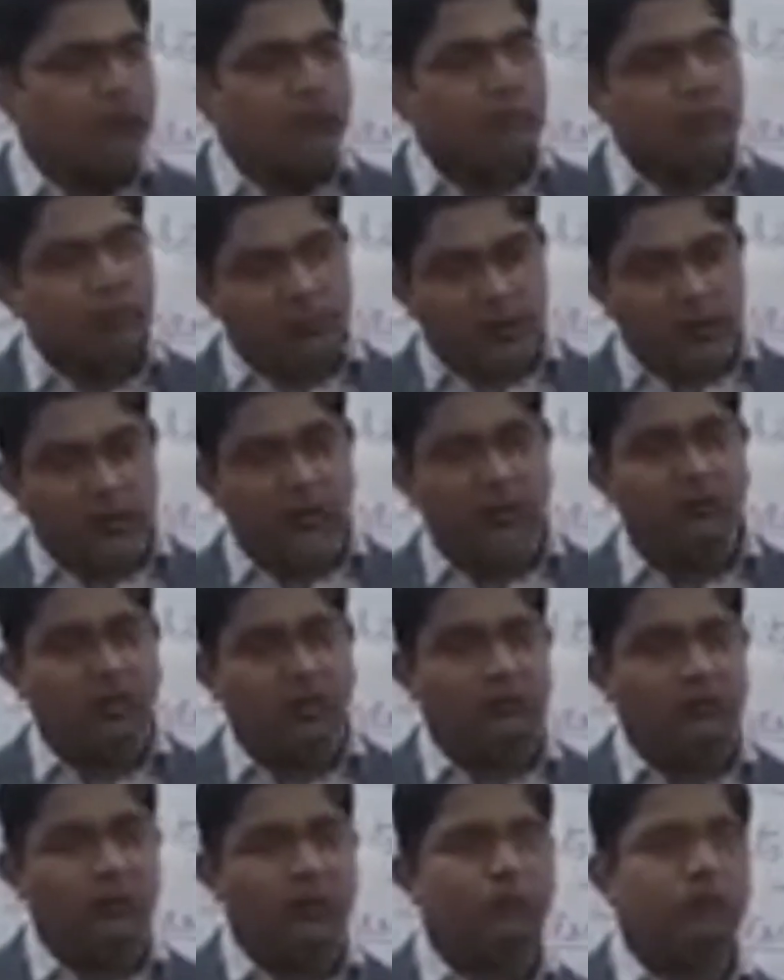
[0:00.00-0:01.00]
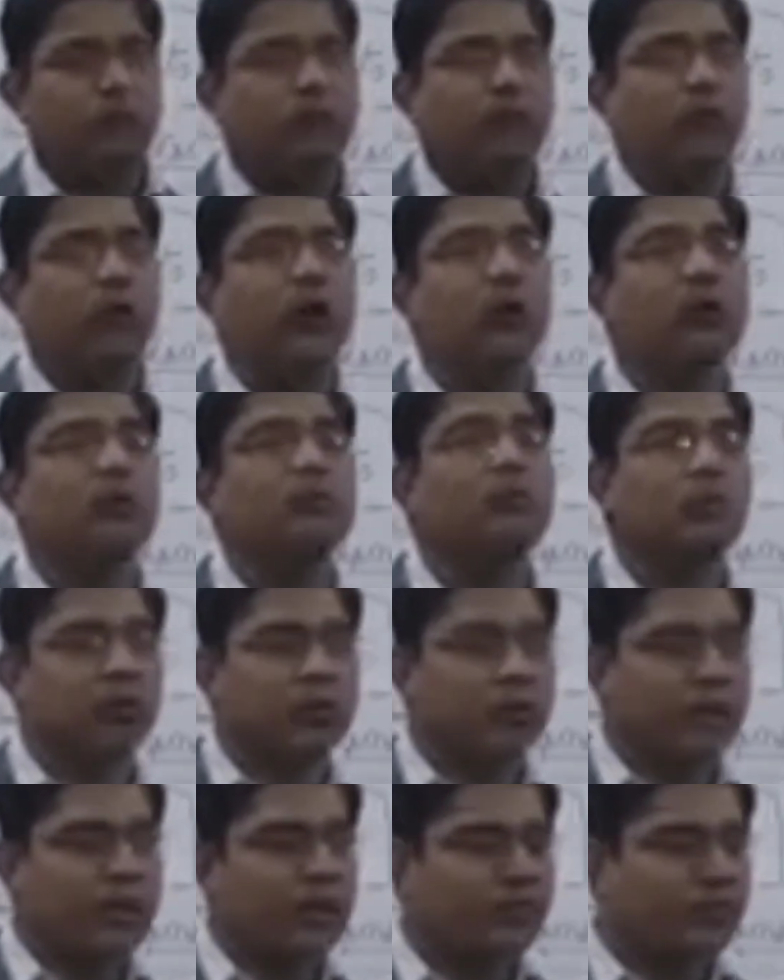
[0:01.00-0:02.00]
We were living, but we want more
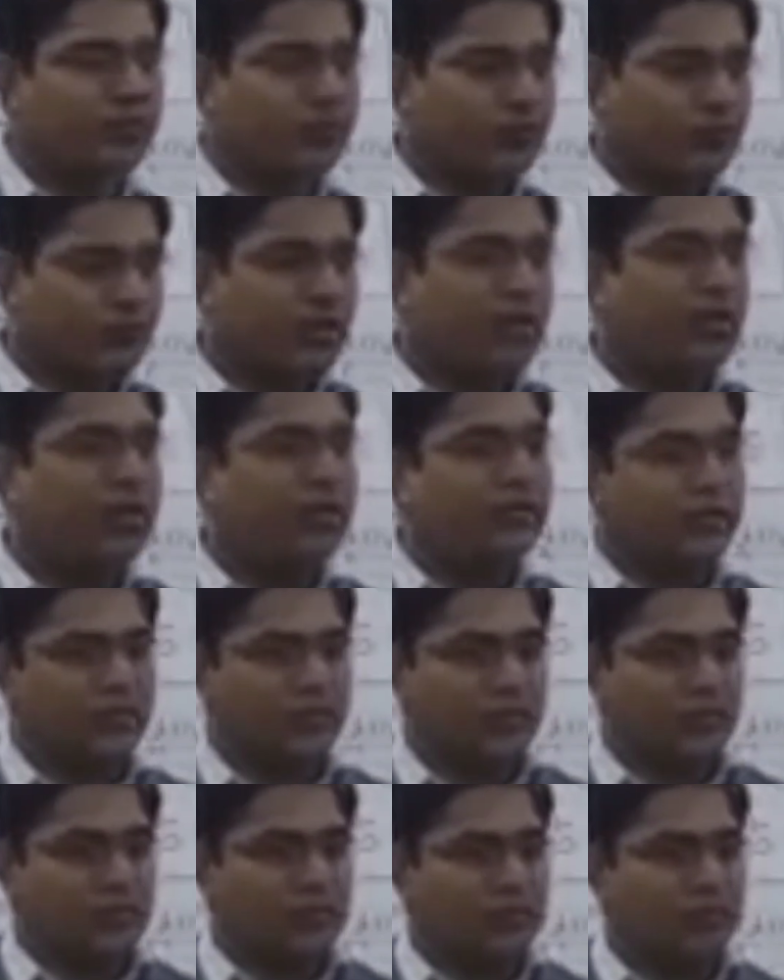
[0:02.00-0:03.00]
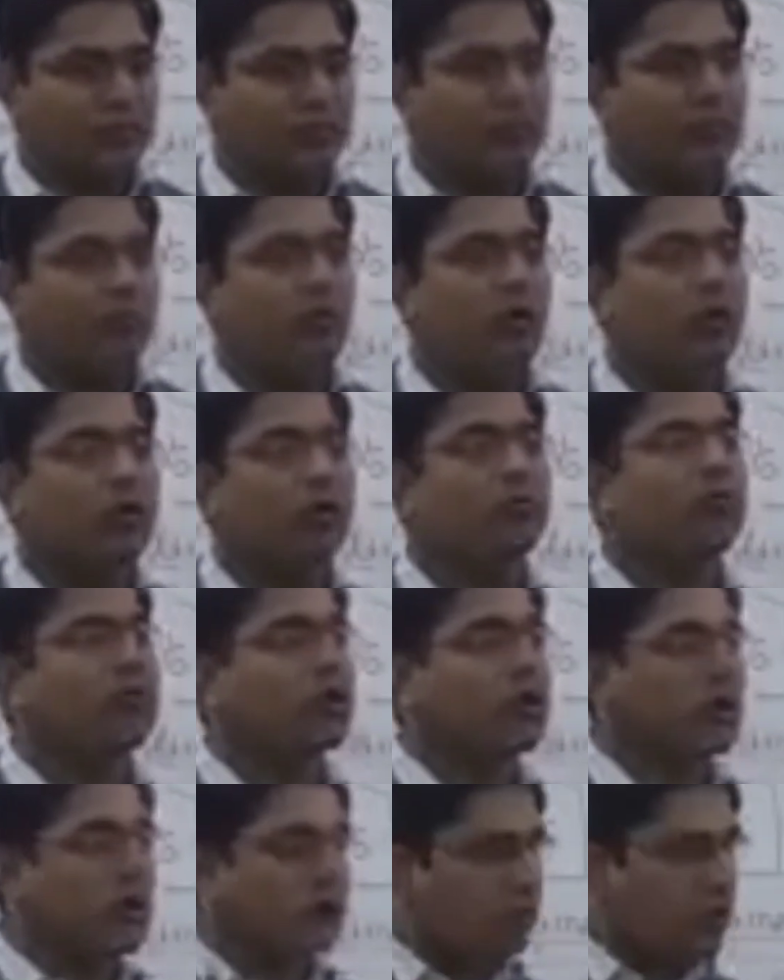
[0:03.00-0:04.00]
than just an existence. We want
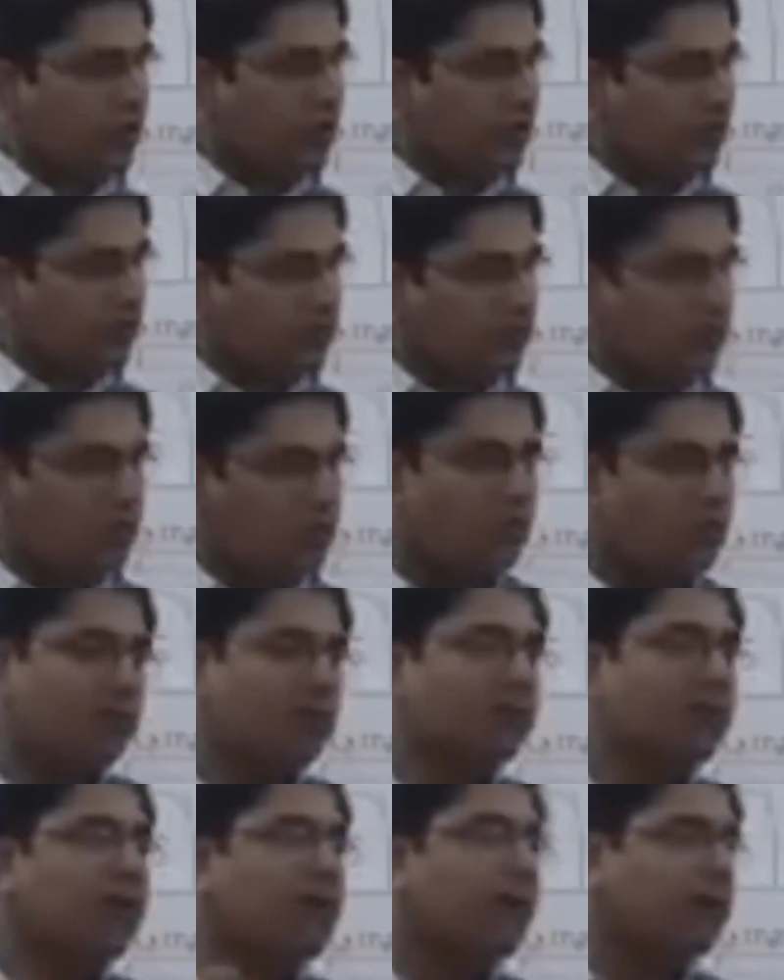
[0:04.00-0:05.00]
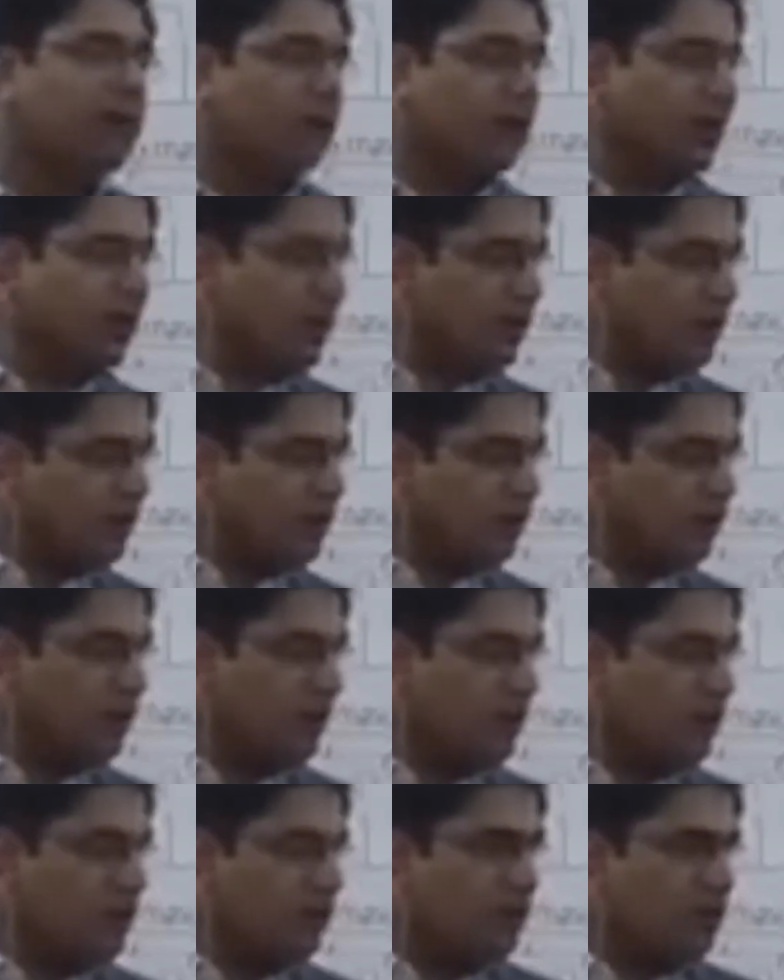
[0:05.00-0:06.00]
more convenience. Therefore, we have created the
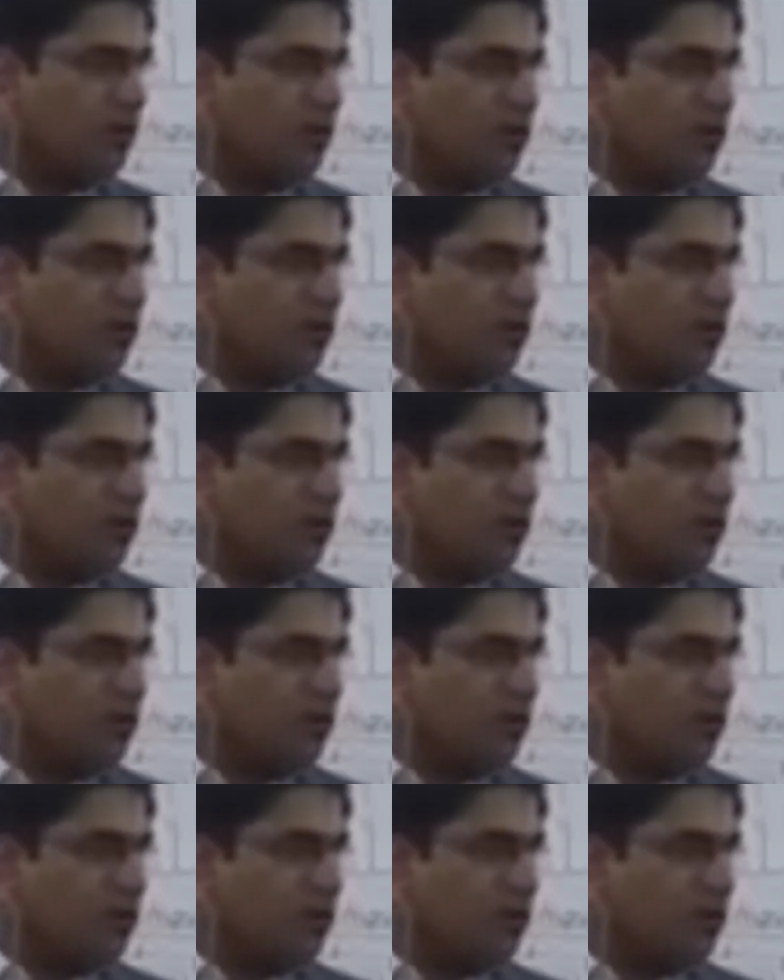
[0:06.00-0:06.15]
state.